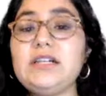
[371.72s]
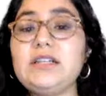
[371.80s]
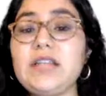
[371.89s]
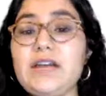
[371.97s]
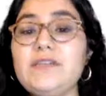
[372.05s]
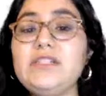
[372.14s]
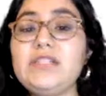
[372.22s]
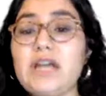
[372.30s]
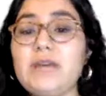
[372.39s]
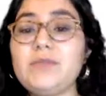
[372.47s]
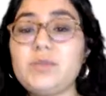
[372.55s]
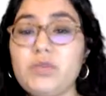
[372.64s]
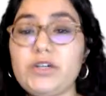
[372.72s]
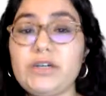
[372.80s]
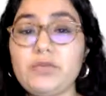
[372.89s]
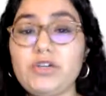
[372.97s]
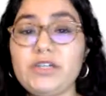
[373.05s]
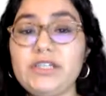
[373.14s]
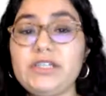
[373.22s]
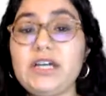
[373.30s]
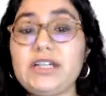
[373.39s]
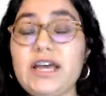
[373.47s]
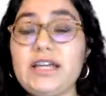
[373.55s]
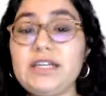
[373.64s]
11 times more immigrants
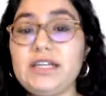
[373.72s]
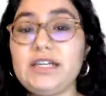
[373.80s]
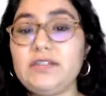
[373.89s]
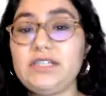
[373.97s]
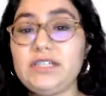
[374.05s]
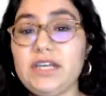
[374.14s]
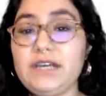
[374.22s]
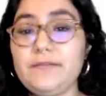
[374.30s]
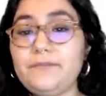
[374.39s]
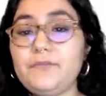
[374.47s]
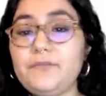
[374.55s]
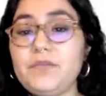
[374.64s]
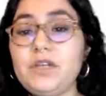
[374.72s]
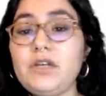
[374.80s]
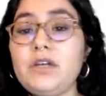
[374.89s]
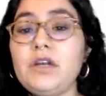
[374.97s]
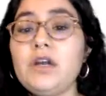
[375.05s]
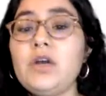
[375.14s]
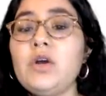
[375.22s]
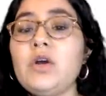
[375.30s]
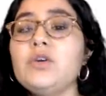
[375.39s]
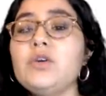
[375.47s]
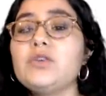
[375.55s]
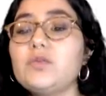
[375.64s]
on any given day.
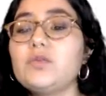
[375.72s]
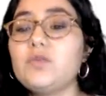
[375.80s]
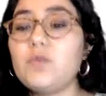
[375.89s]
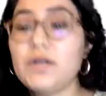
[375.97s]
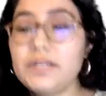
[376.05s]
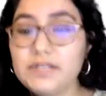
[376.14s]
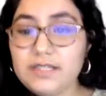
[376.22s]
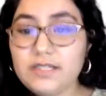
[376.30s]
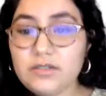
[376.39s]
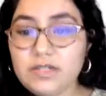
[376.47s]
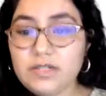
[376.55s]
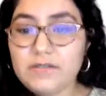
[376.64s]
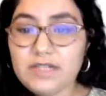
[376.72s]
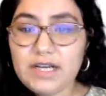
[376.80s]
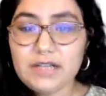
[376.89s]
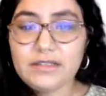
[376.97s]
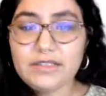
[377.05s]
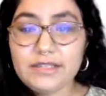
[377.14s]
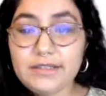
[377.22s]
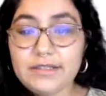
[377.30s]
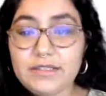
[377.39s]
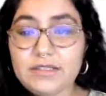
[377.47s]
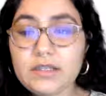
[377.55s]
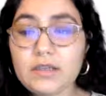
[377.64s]
So what is the unit of
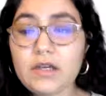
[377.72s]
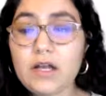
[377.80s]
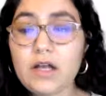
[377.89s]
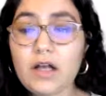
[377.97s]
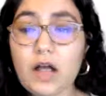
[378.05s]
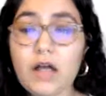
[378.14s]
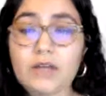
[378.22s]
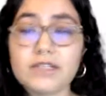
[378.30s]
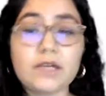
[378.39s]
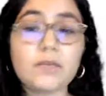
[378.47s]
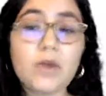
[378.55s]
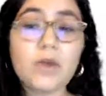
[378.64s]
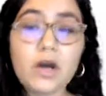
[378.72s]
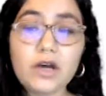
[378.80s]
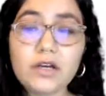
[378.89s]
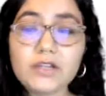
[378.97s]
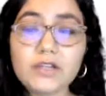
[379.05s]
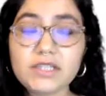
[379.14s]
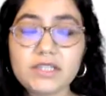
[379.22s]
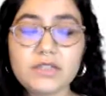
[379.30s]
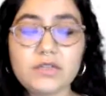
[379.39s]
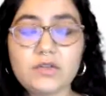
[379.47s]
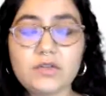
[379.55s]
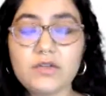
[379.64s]
analysis? I'll take a pause
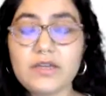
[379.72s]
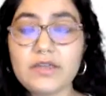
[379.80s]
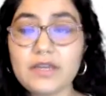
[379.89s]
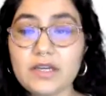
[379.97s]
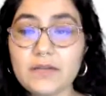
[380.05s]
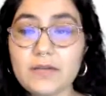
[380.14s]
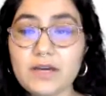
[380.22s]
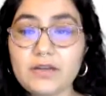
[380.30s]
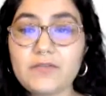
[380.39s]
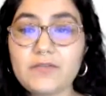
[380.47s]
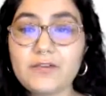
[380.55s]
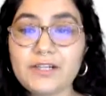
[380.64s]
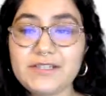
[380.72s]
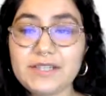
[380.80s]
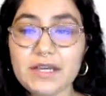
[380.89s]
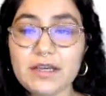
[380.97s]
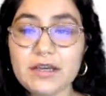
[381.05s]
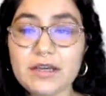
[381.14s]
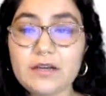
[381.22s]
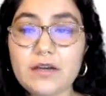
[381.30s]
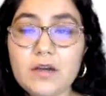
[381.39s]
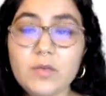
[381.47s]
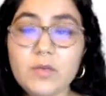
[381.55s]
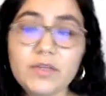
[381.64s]
so you can think about it for a second,
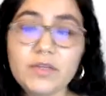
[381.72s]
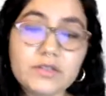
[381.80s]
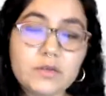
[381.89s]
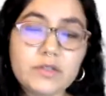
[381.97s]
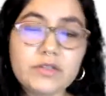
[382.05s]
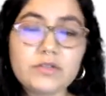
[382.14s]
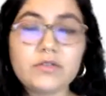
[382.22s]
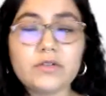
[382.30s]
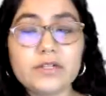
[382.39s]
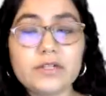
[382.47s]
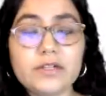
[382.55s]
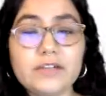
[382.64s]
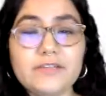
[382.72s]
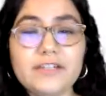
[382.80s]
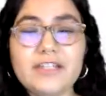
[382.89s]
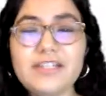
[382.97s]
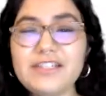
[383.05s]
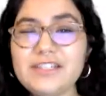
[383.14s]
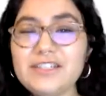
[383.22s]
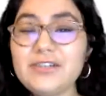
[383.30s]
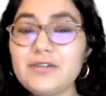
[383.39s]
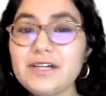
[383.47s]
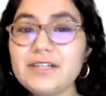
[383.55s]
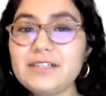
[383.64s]
but this one's sort of an easier
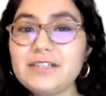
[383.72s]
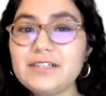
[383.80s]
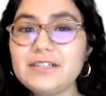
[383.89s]
one.